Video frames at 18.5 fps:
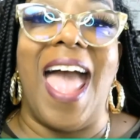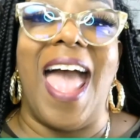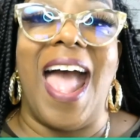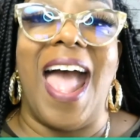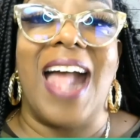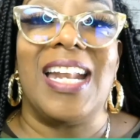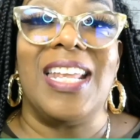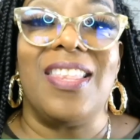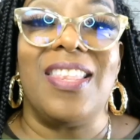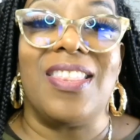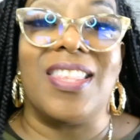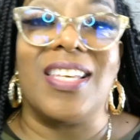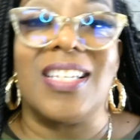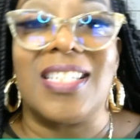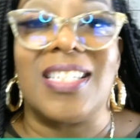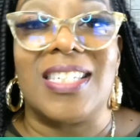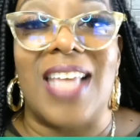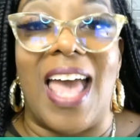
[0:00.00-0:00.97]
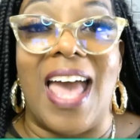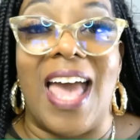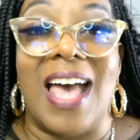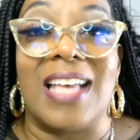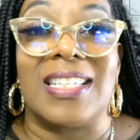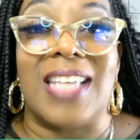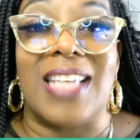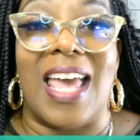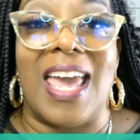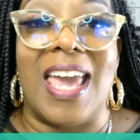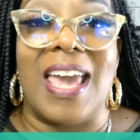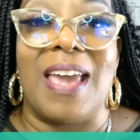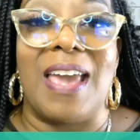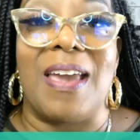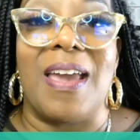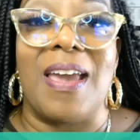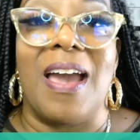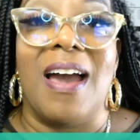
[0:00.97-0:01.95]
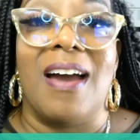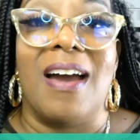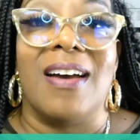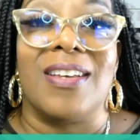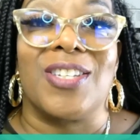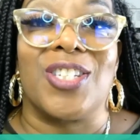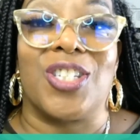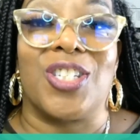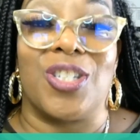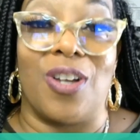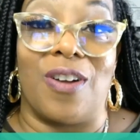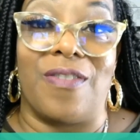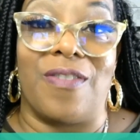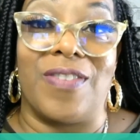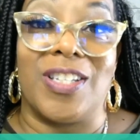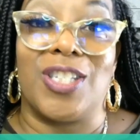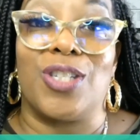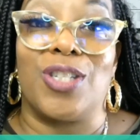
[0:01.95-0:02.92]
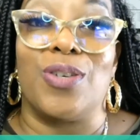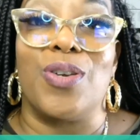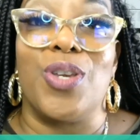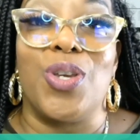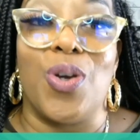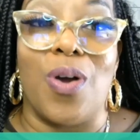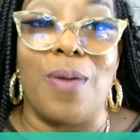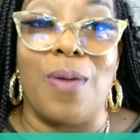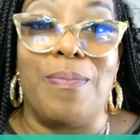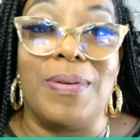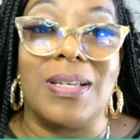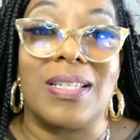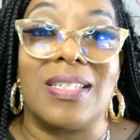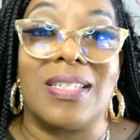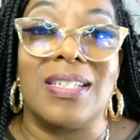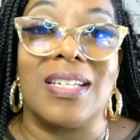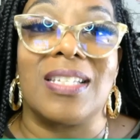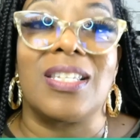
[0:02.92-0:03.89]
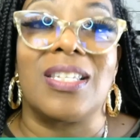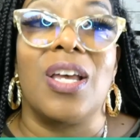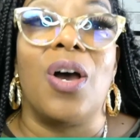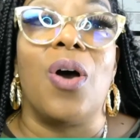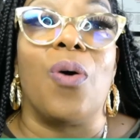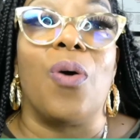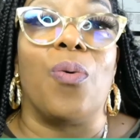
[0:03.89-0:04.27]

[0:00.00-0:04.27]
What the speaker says: Adding this as a service to your business